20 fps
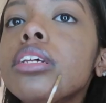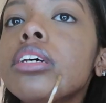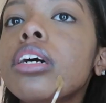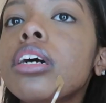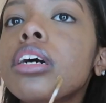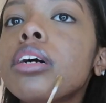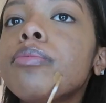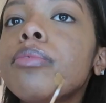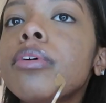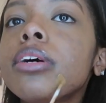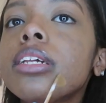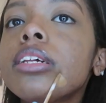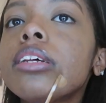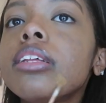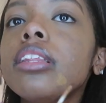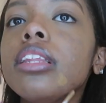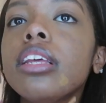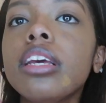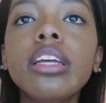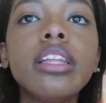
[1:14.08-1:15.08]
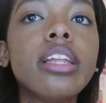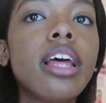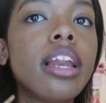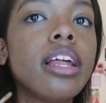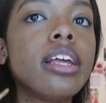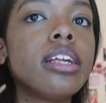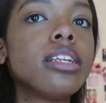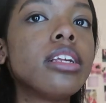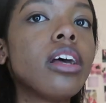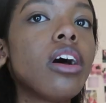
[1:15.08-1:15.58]
to talk about something that
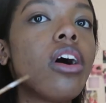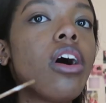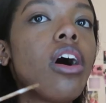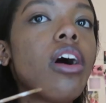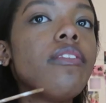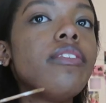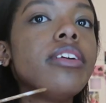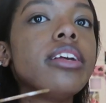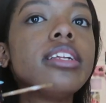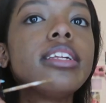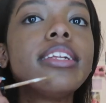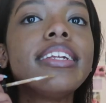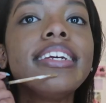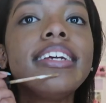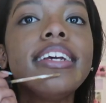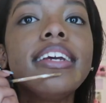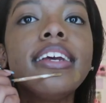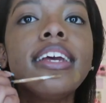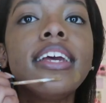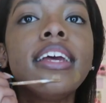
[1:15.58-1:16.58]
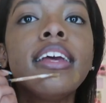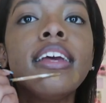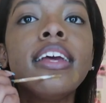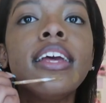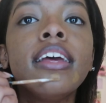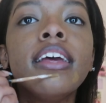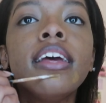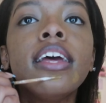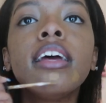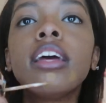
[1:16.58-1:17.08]
is obviously
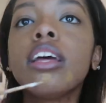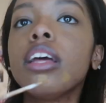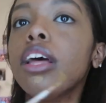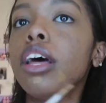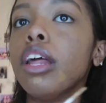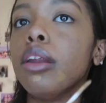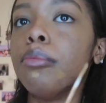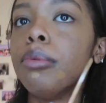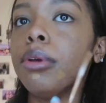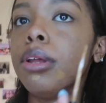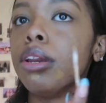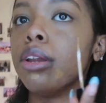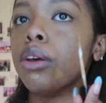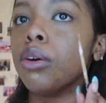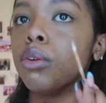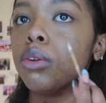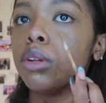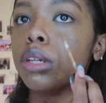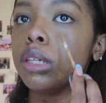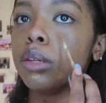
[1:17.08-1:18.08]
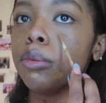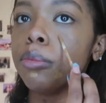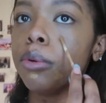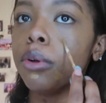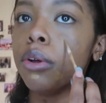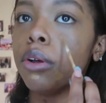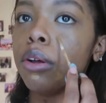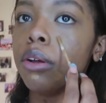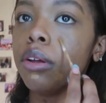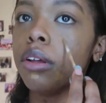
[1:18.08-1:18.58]
gonna be
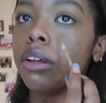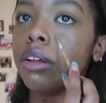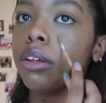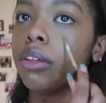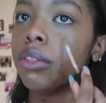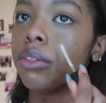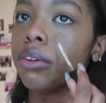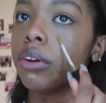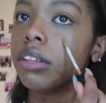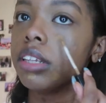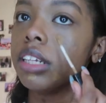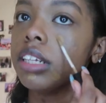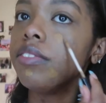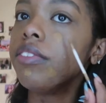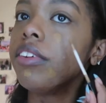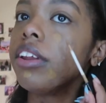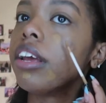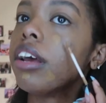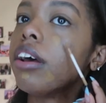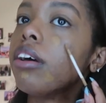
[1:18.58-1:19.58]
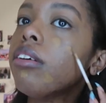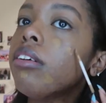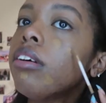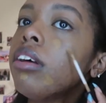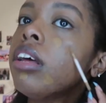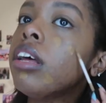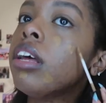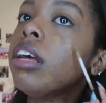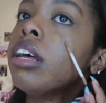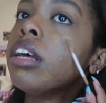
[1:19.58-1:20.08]
noticeable throughout this video.
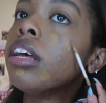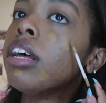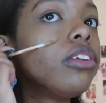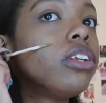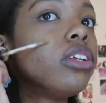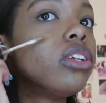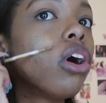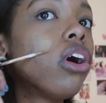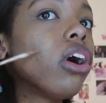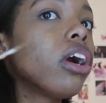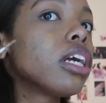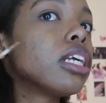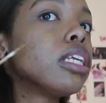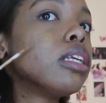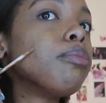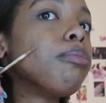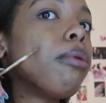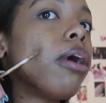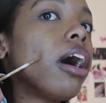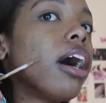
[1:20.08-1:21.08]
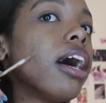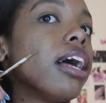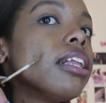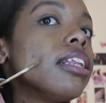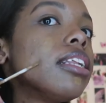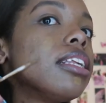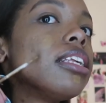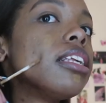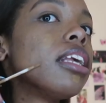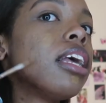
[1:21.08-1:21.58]
Dark
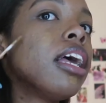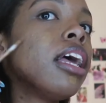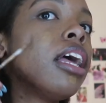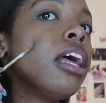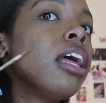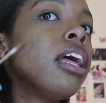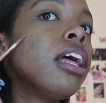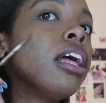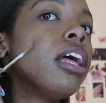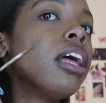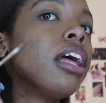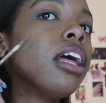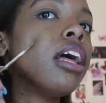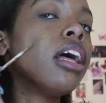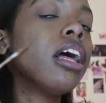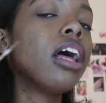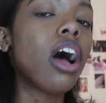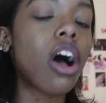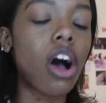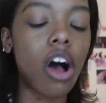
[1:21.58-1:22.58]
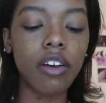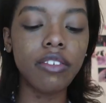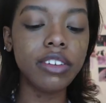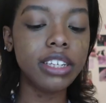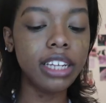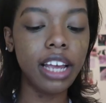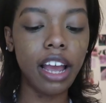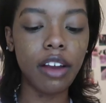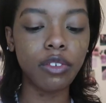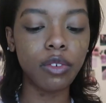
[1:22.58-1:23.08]
spots.
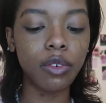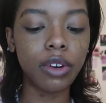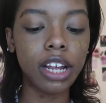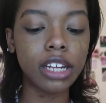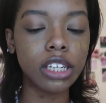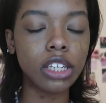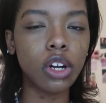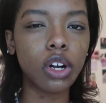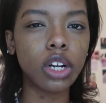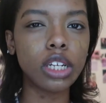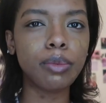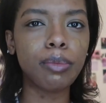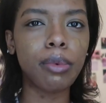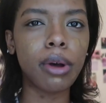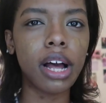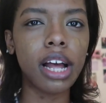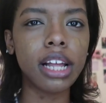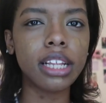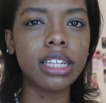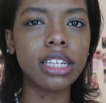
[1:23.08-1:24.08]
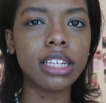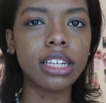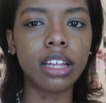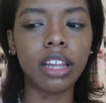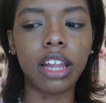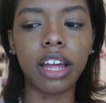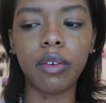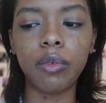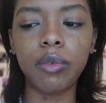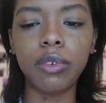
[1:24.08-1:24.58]
Obviously everyone has dark spots,
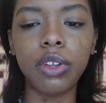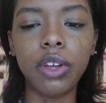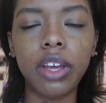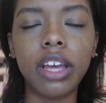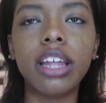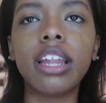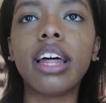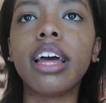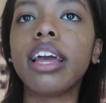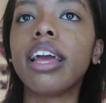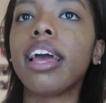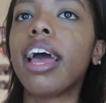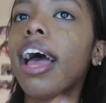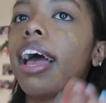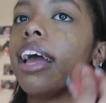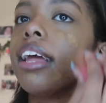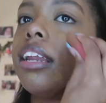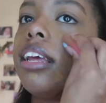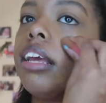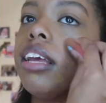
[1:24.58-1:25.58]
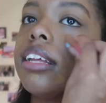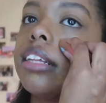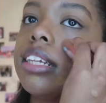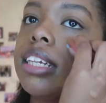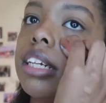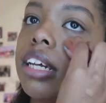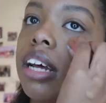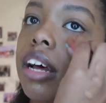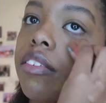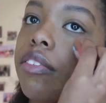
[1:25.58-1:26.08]
like when you get like acne and
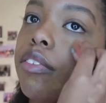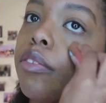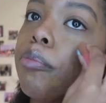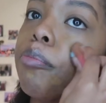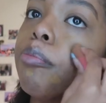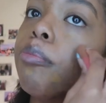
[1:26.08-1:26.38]
stuff,